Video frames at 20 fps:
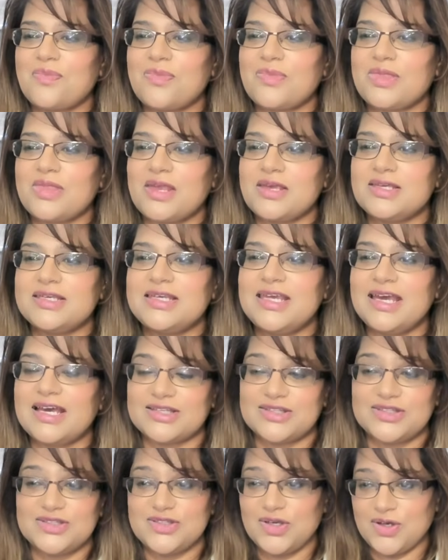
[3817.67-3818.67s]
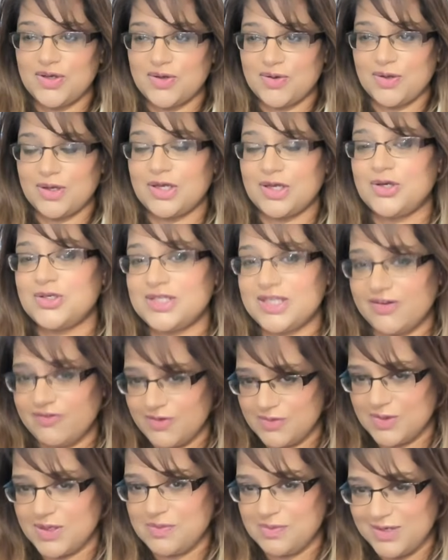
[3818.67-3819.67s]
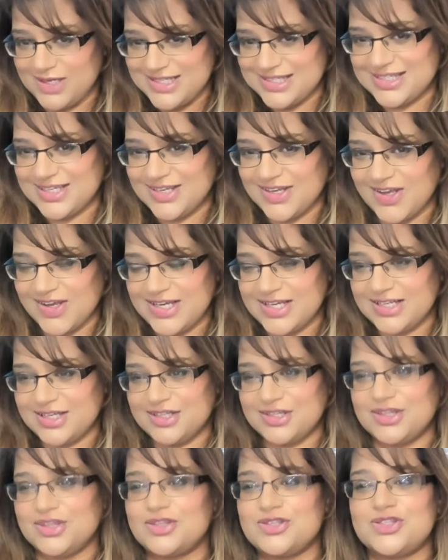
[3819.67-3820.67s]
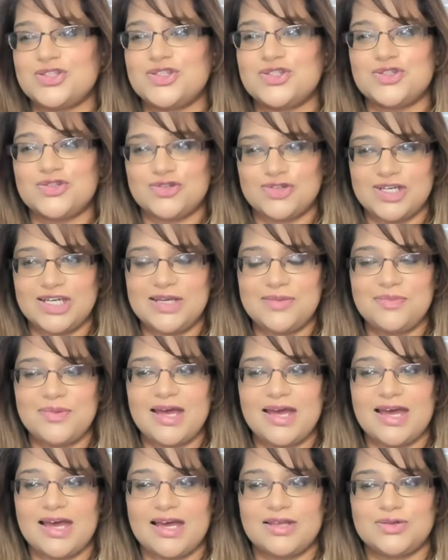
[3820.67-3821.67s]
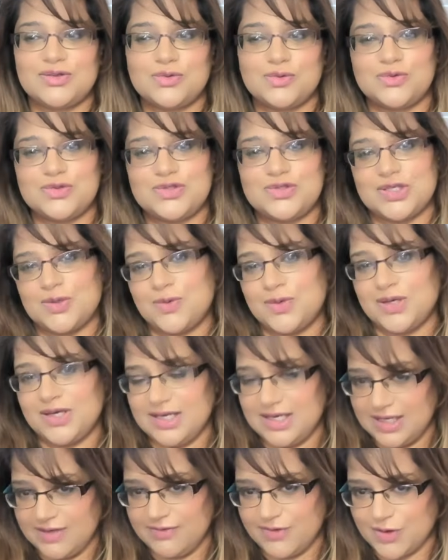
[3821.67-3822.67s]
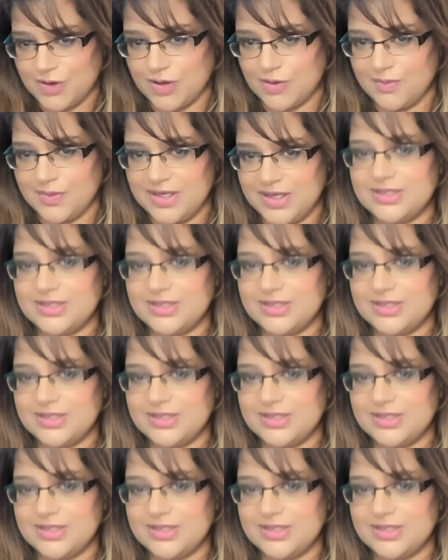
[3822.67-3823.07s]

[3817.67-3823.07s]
Yeah, so could everybody please like the stream and also leave a comment?